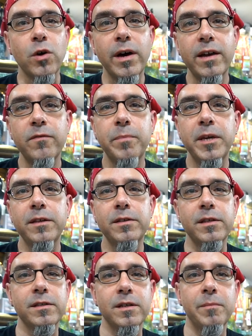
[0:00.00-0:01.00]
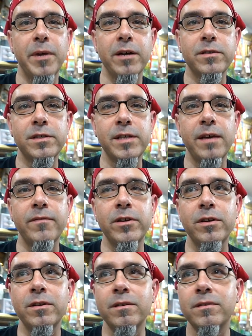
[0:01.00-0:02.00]
So I have pieces in about
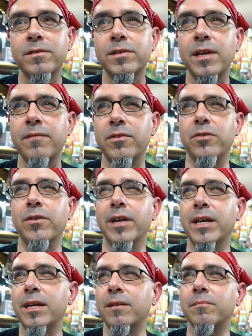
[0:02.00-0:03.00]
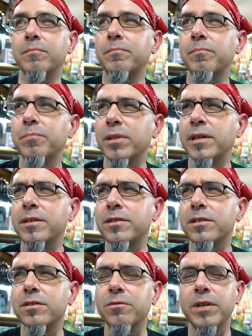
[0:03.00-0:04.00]
seven or eight
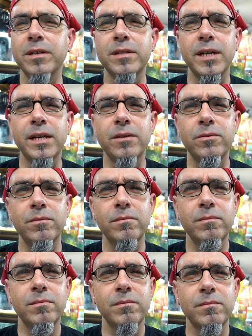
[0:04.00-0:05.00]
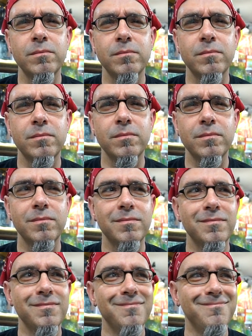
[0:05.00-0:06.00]
places around town. You don't even
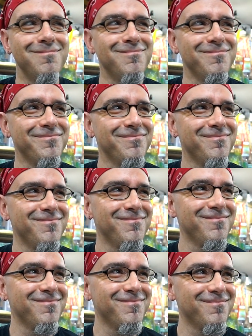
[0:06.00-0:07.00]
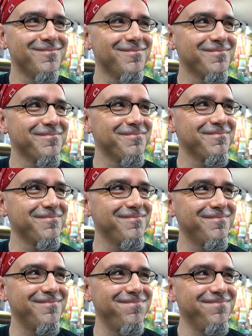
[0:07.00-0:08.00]
know where your pieces are at, do
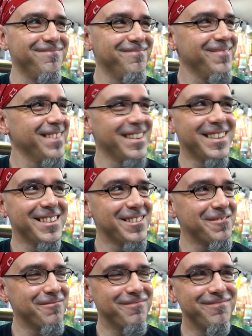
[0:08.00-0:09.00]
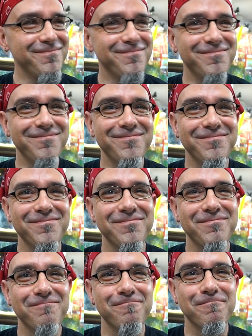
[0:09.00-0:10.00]
you? That's why we instituted
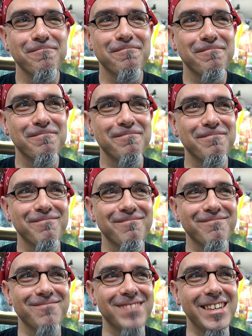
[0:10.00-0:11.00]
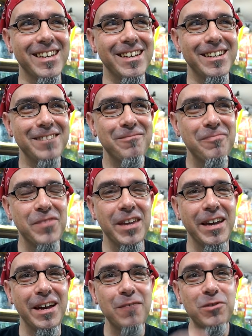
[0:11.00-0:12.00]
the gallery visits. Yeah,
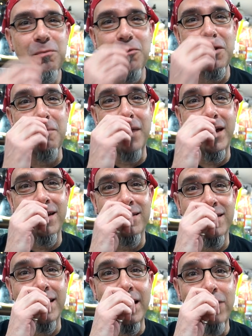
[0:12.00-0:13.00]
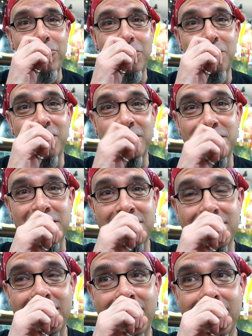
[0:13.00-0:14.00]
I was pretty bad at the gallery
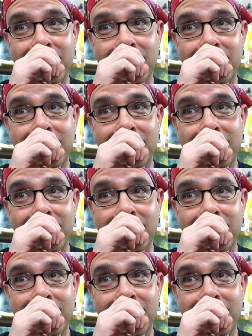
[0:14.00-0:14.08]
visits.